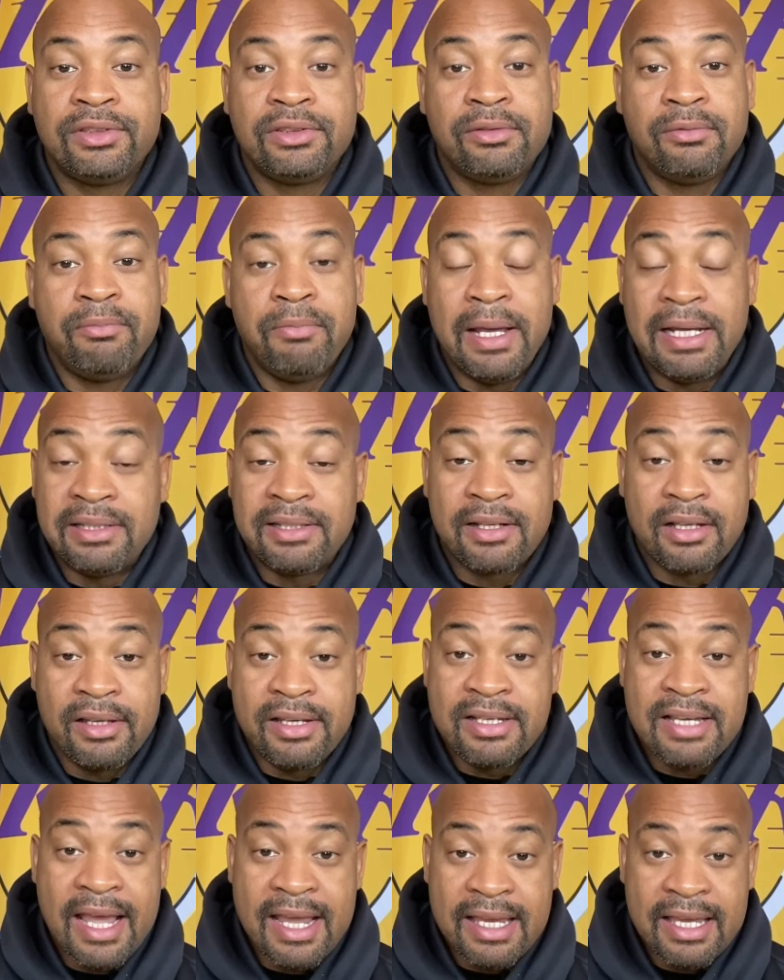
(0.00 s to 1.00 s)
basically
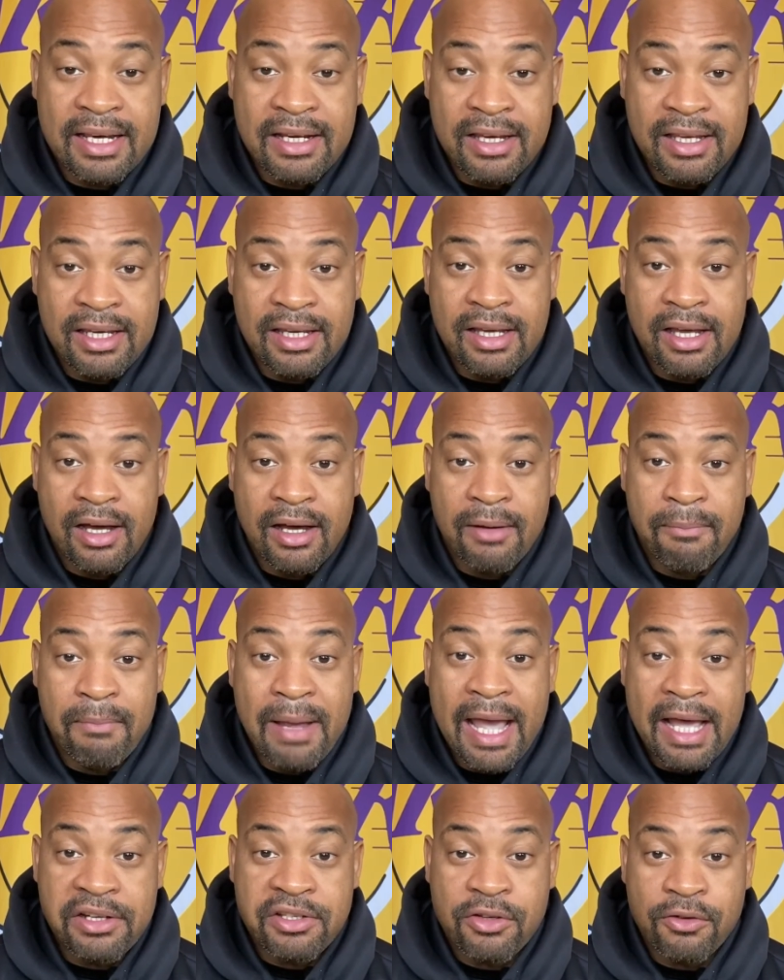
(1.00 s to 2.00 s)
taking the
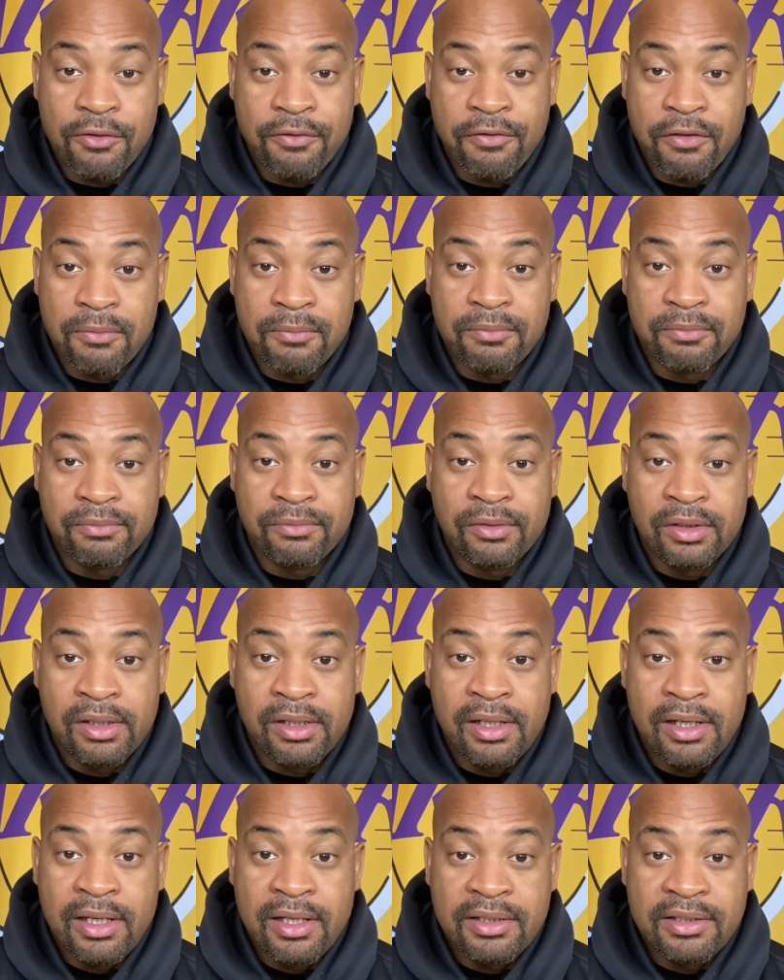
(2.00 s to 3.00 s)
mantle from
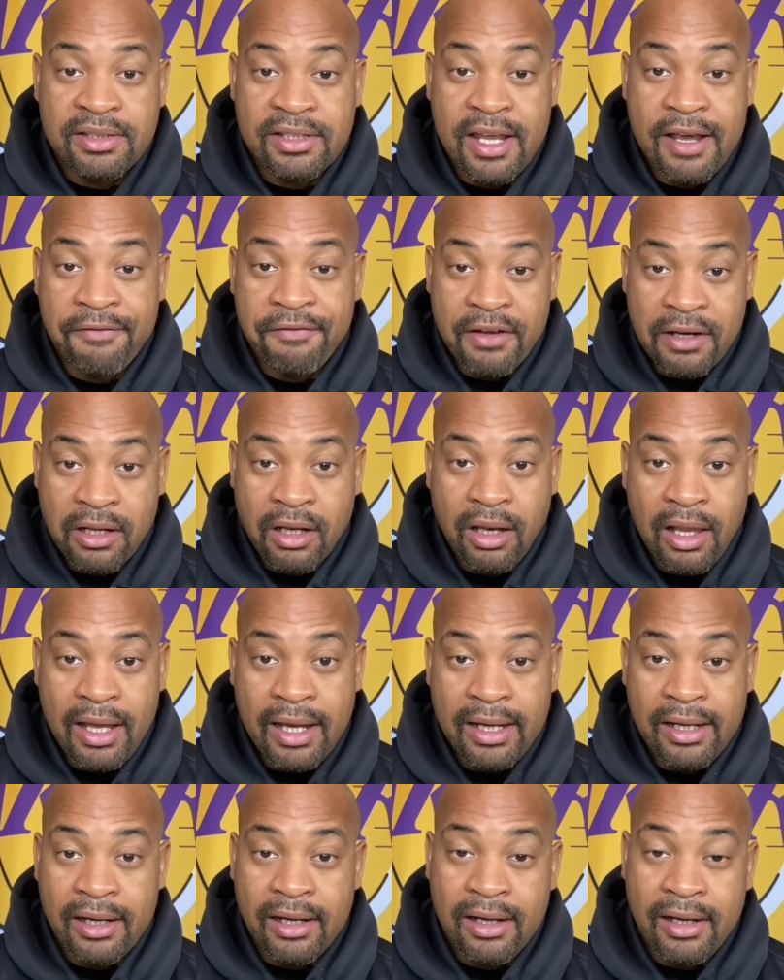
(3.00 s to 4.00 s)
Steph and
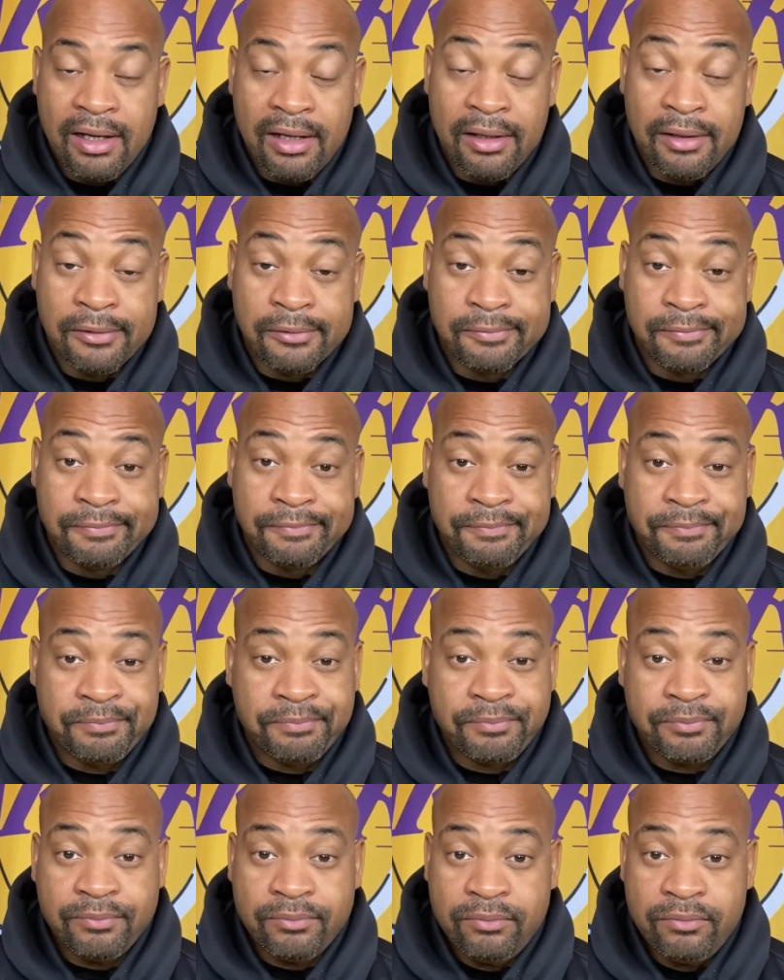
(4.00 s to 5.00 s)
Clay.
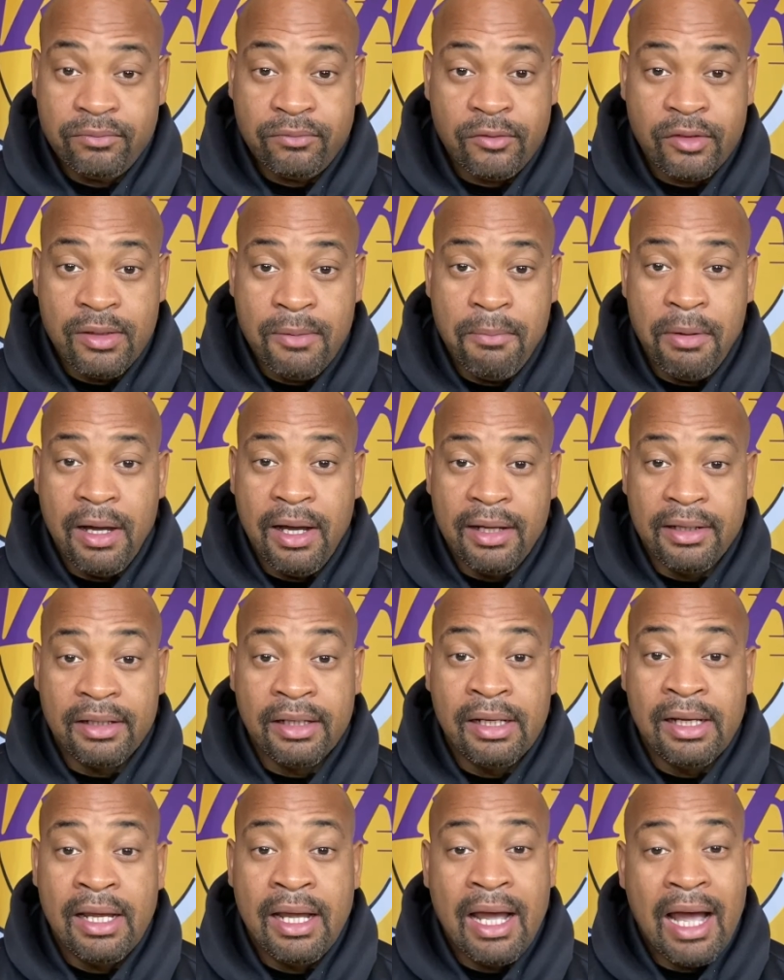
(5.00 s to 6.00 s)
But
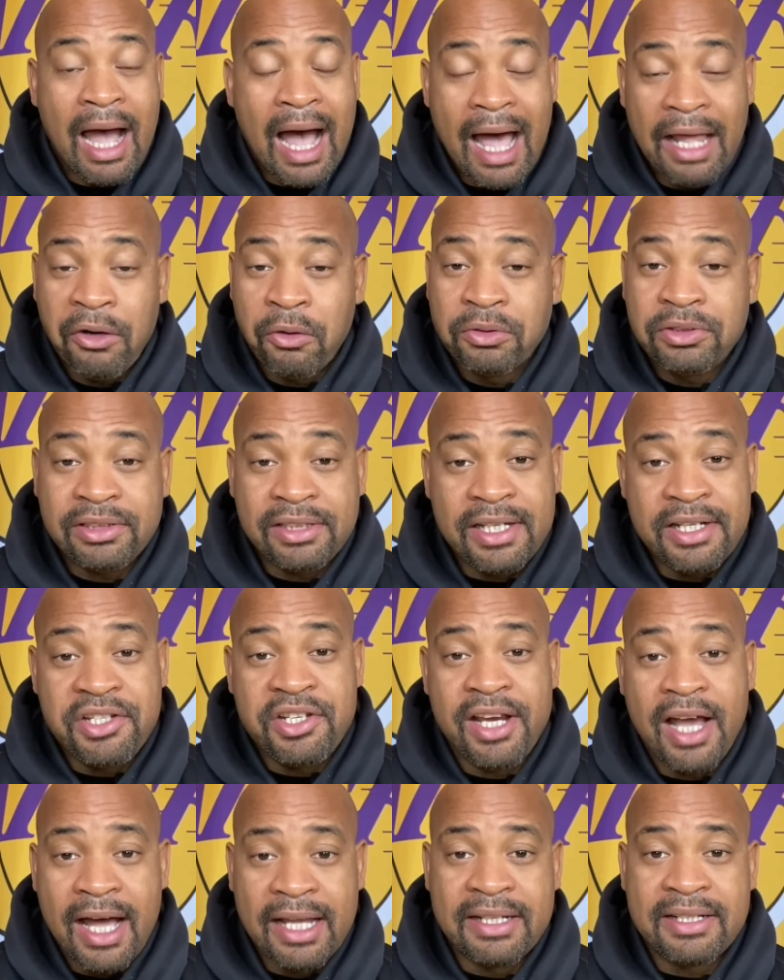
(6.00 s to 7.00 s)
I don't see
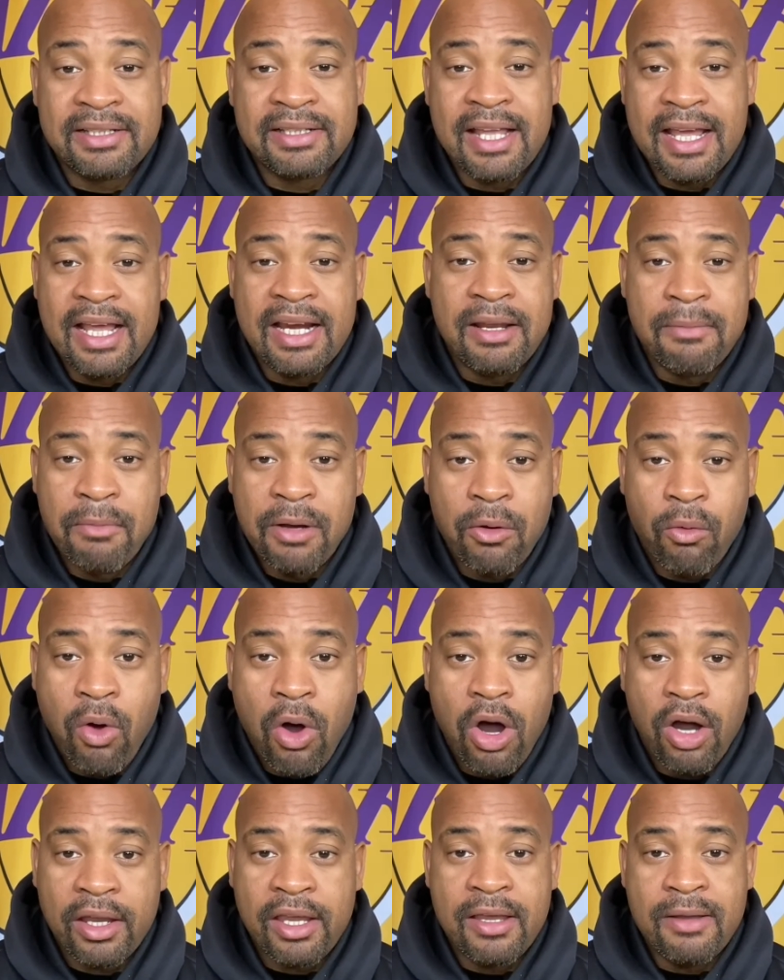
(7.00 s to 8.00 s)
Giannis staying in
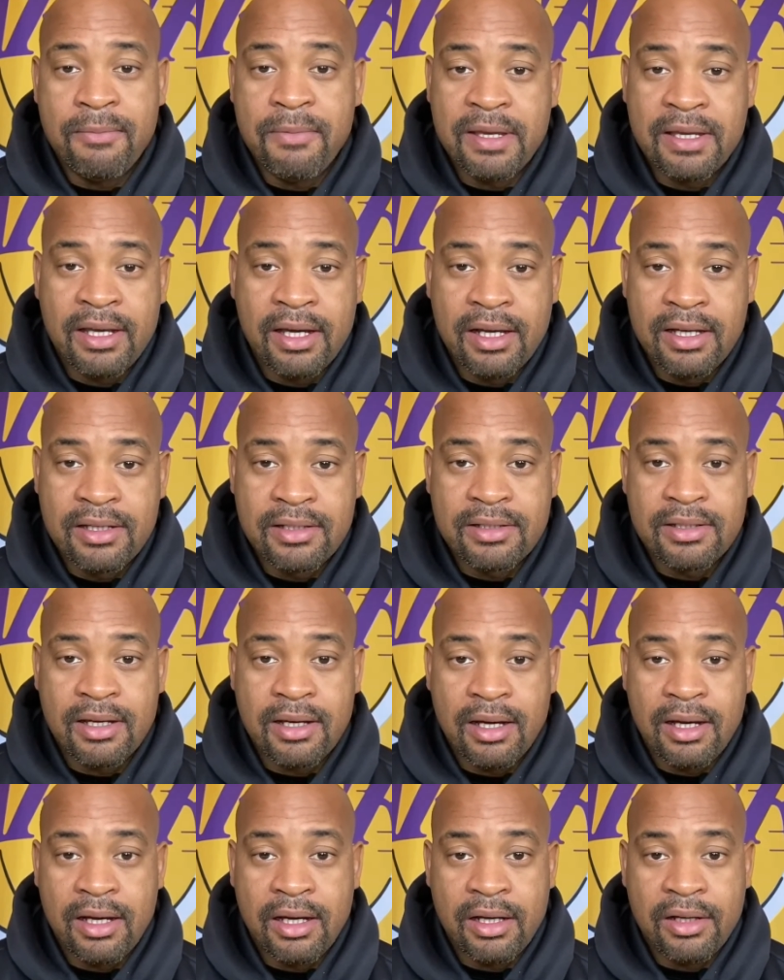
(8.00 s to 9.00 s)
Milwaukee because
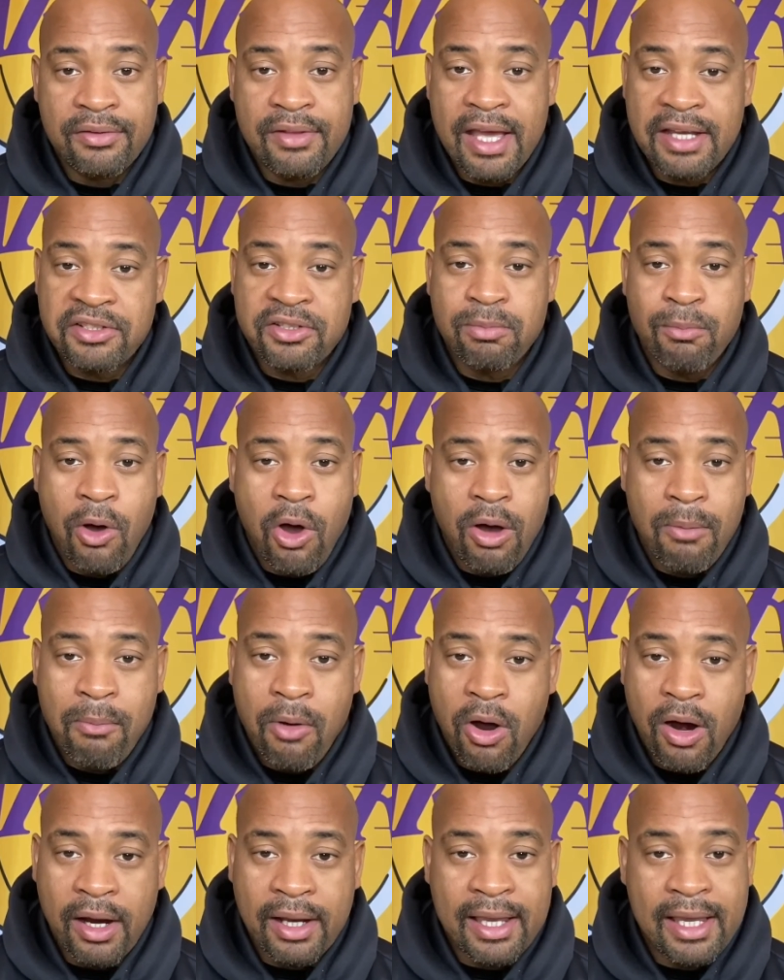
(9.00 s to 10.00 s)
that small
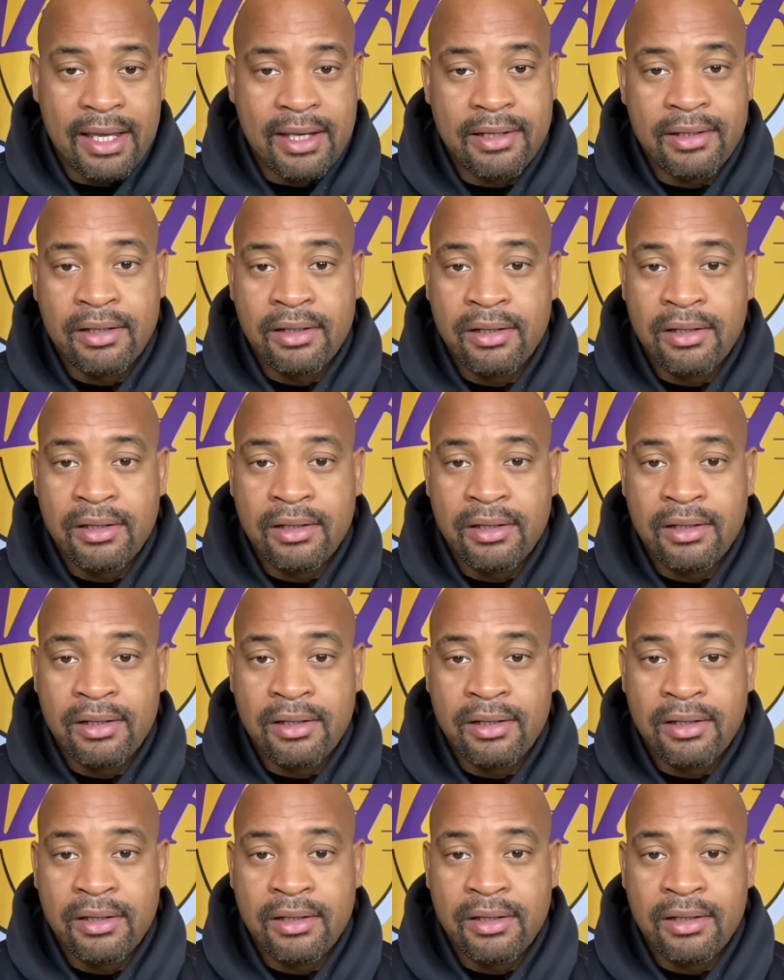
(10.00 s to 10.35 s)
market,